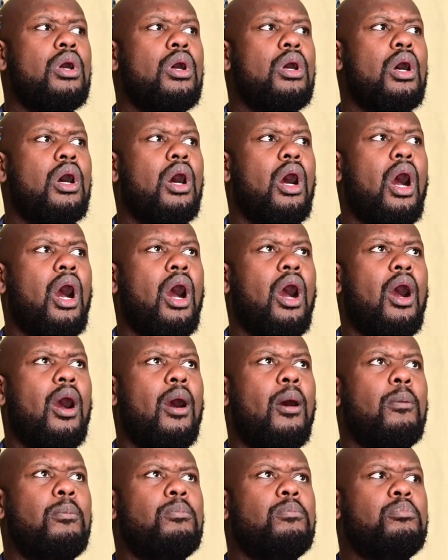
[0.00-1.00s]

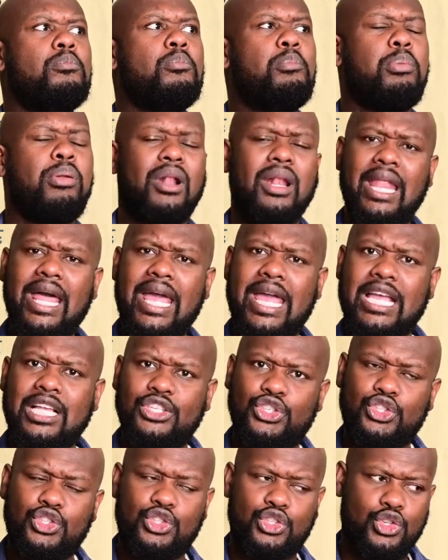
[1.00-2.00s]
um,
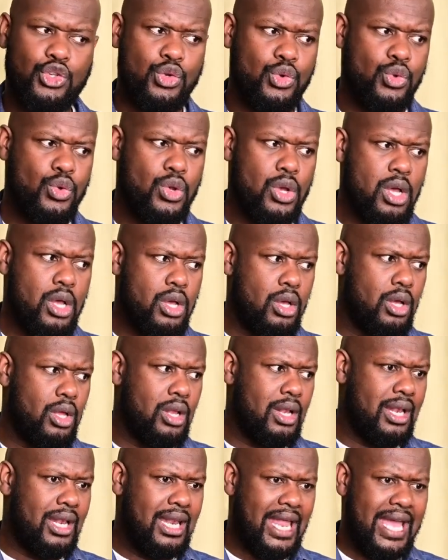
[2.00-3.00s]
place to
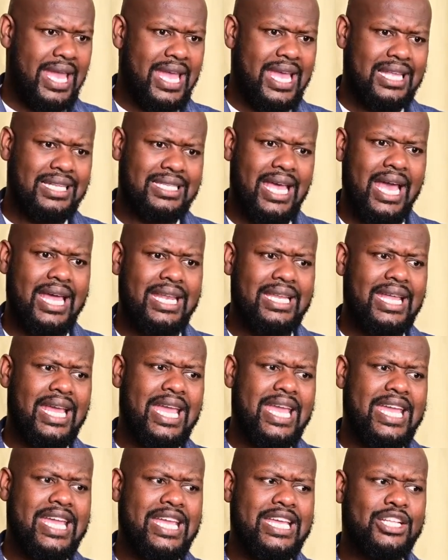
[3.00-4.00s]
lay his head
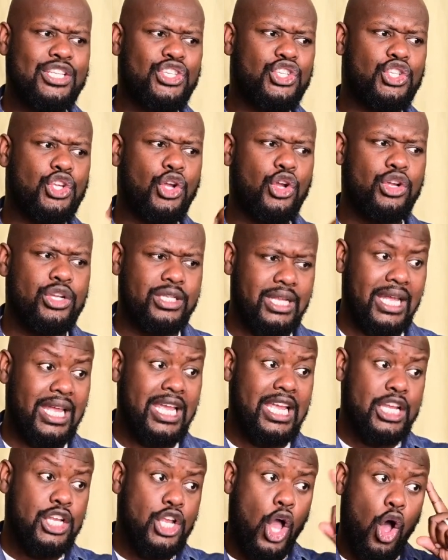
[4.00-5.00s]
in certainty.
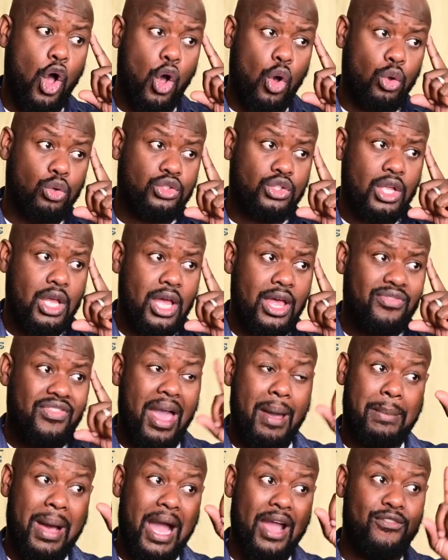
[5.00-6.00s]
He knows
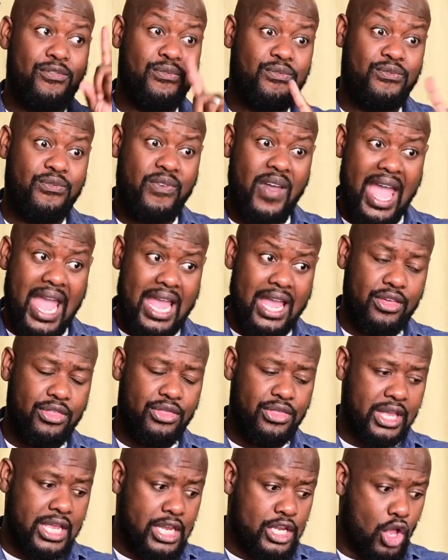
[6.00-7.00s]
that by faith,
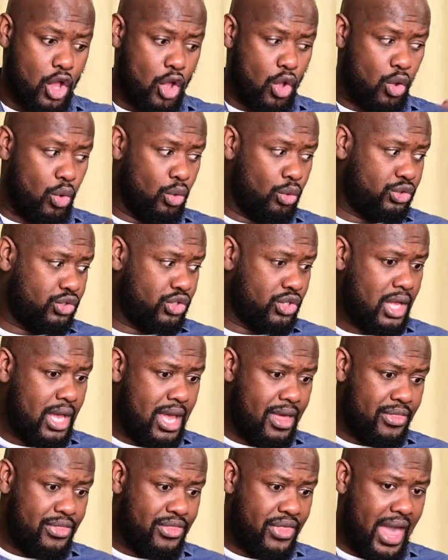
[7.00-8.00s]
he knows
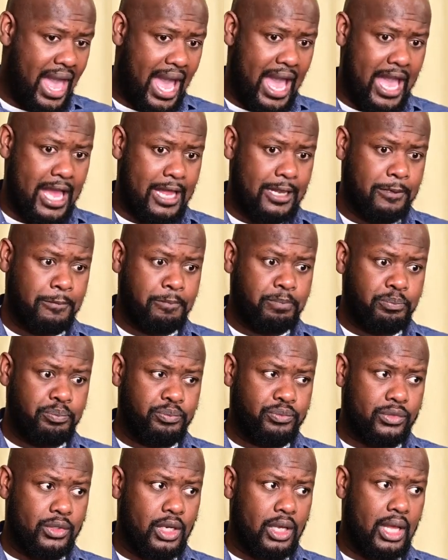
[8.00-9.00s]
that
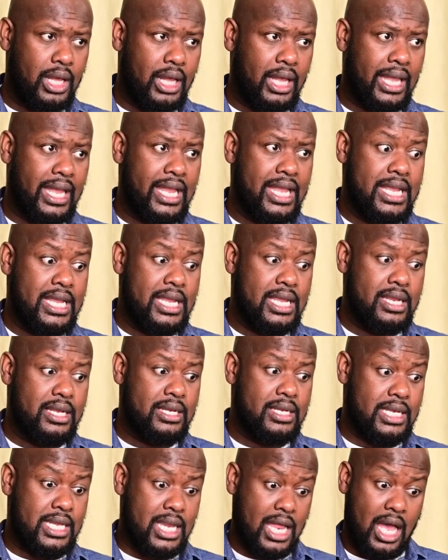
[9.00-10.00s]
he
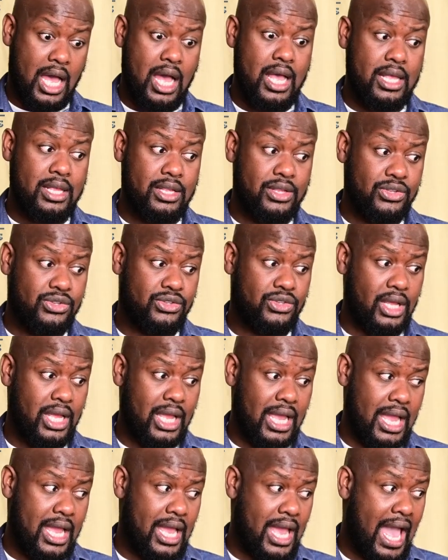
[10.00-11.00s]
does
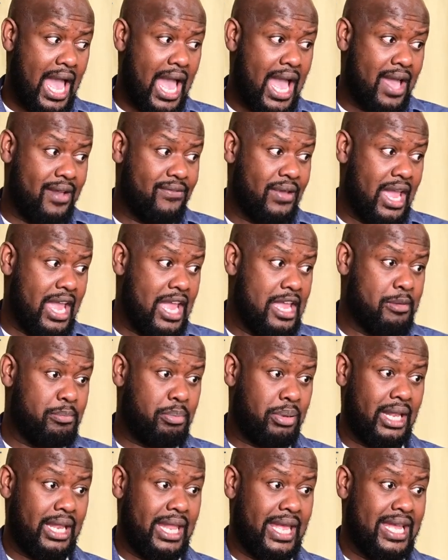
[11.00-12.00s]
have a
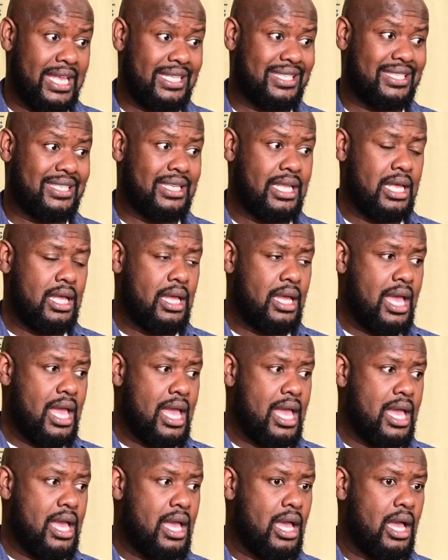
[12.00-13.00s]
place
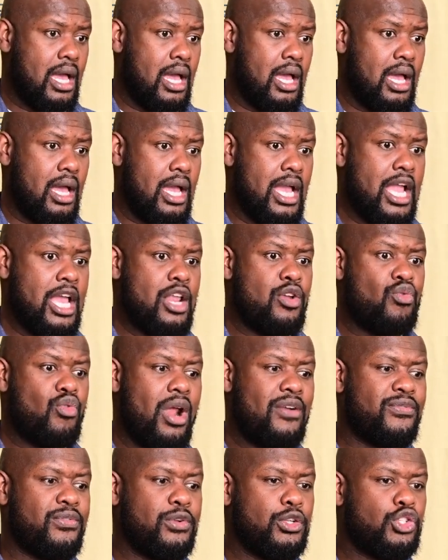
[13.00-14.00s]
in
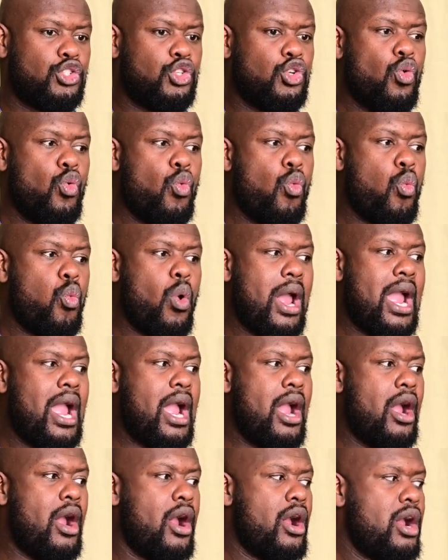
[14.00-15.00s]
reference to
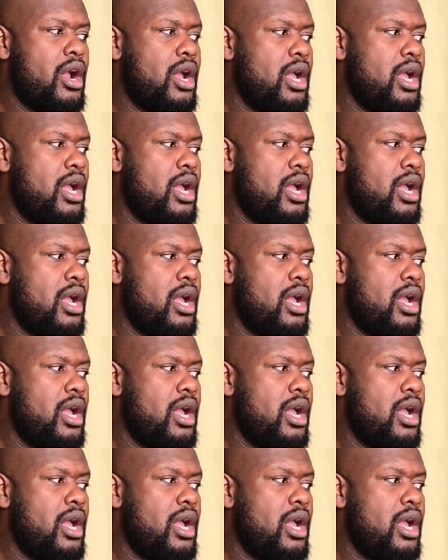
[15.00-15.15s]
where